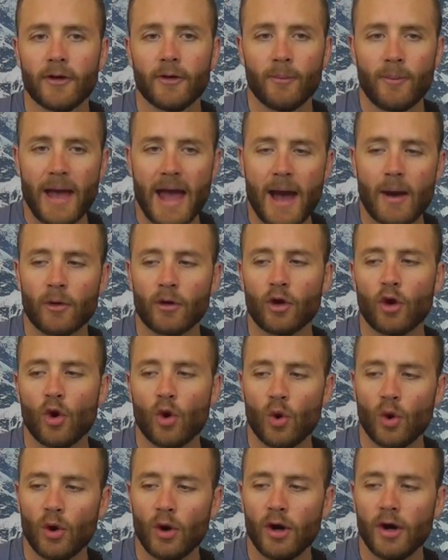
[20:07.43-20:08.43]
power
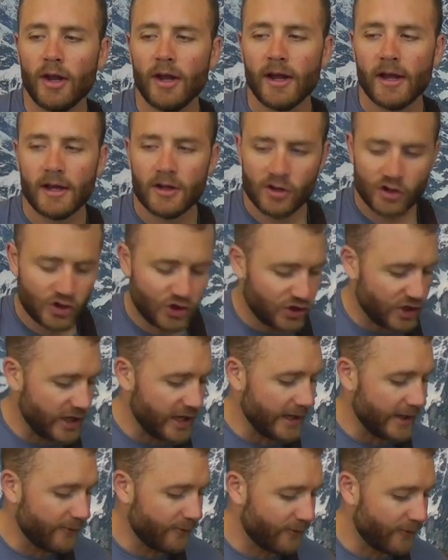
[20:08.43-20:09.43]
chord,
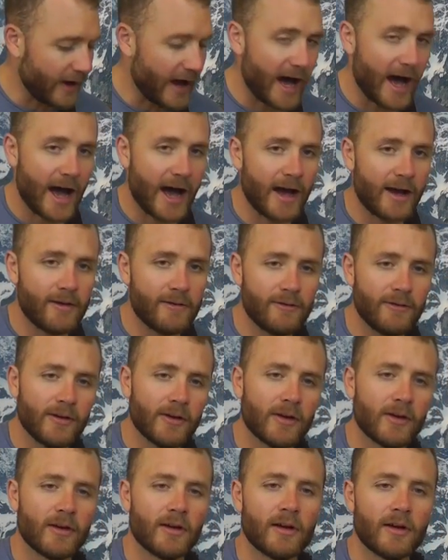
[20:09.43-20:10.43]
G5,
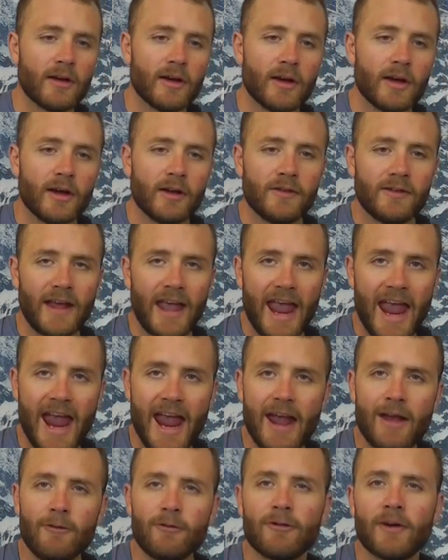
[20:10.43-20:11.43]

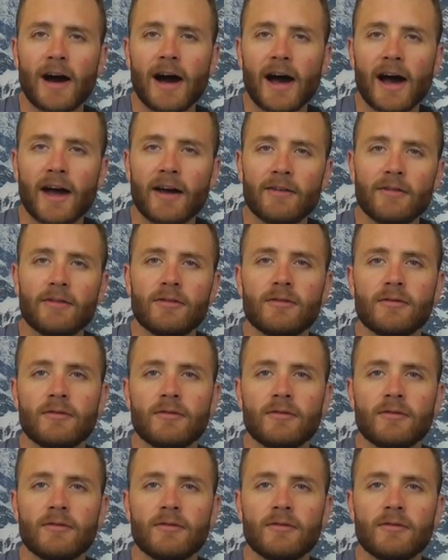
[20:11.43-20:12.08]
A5,